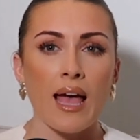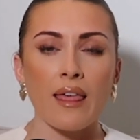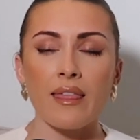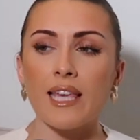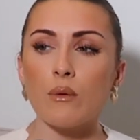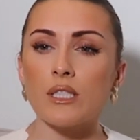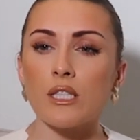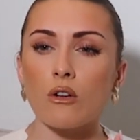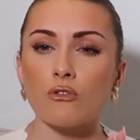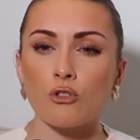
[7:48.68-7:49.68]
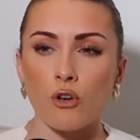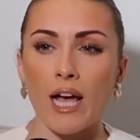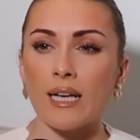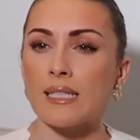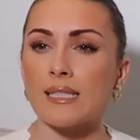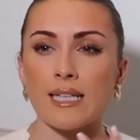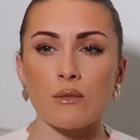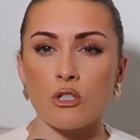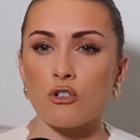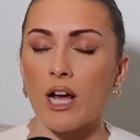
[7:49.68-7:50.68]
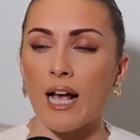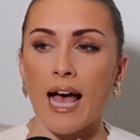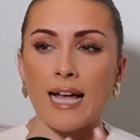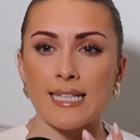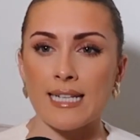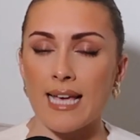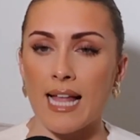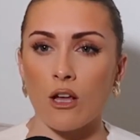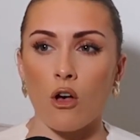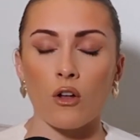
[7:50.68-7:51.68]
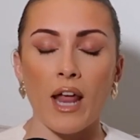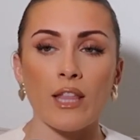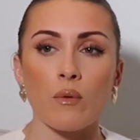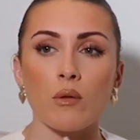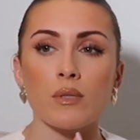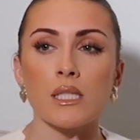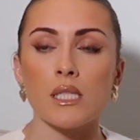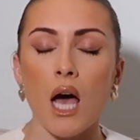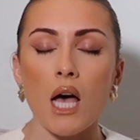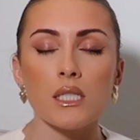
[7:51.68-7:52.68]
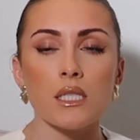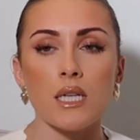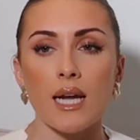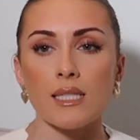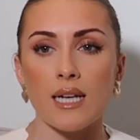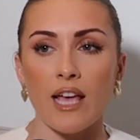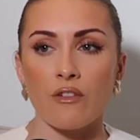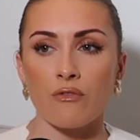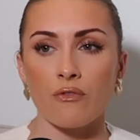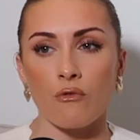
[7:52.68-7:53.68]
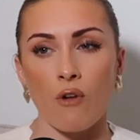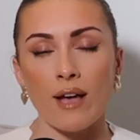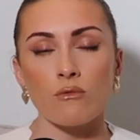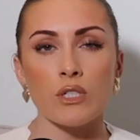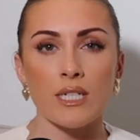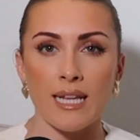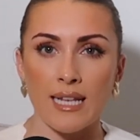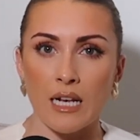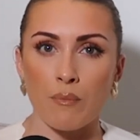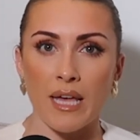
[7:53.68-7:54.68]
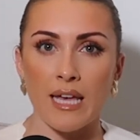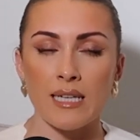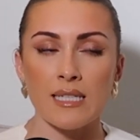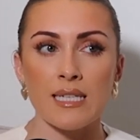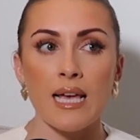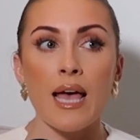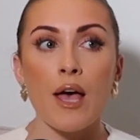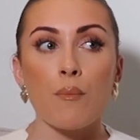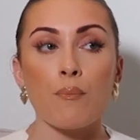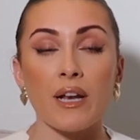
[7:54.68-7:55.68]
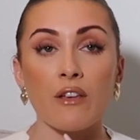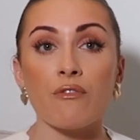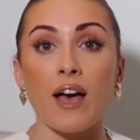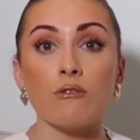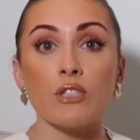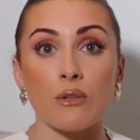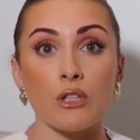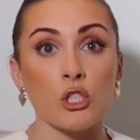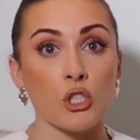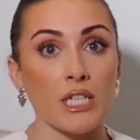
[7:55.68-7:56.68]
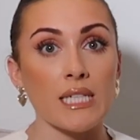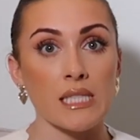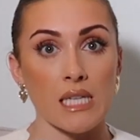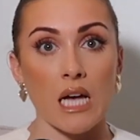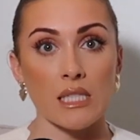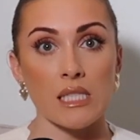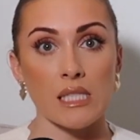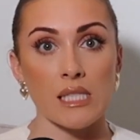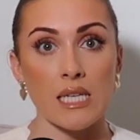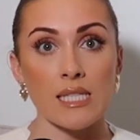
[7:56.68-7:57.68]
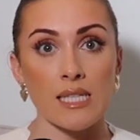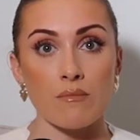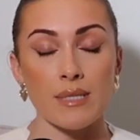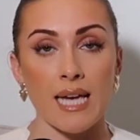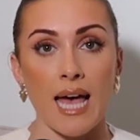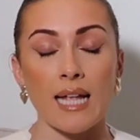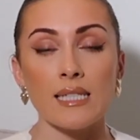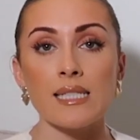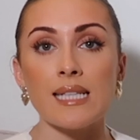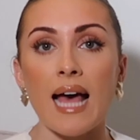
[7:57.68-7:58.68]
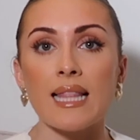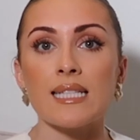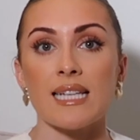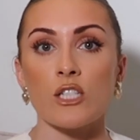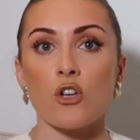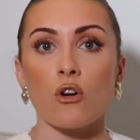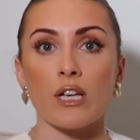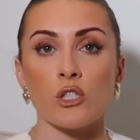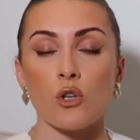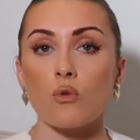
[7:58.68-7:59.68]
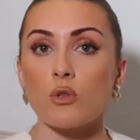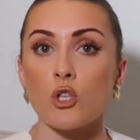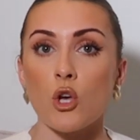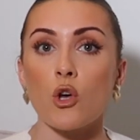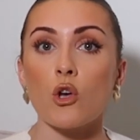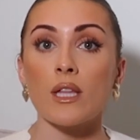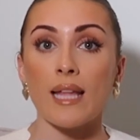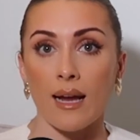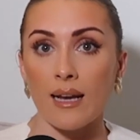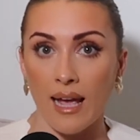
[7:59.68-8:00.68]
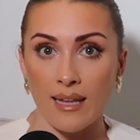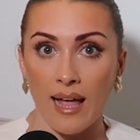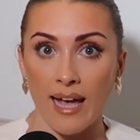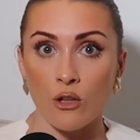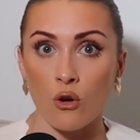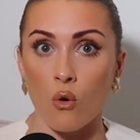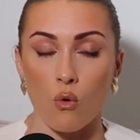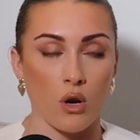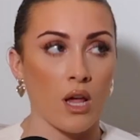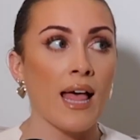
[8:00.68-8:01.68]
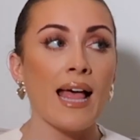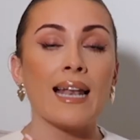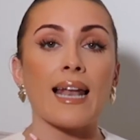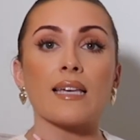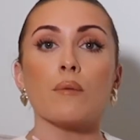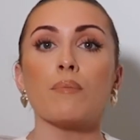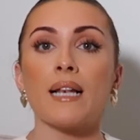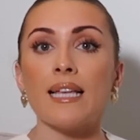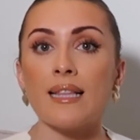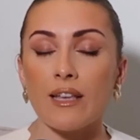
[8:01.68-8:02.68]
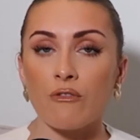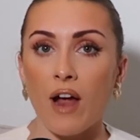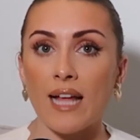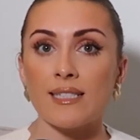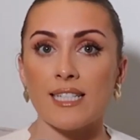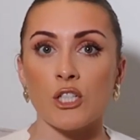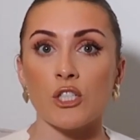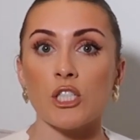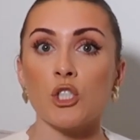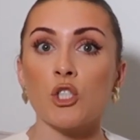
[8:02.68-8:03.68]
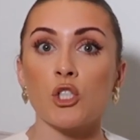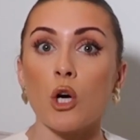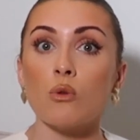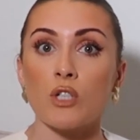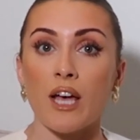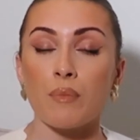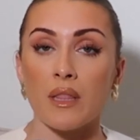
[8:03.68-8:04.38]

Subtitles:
I think he was on drugs, like he was a drug addict, alcohol. Anyway, he was starting to get his life round a little bit, but he found out that she had started to see somebody else, and the TikTok I saw was her 999 call, like completely frantic, because he'd showed up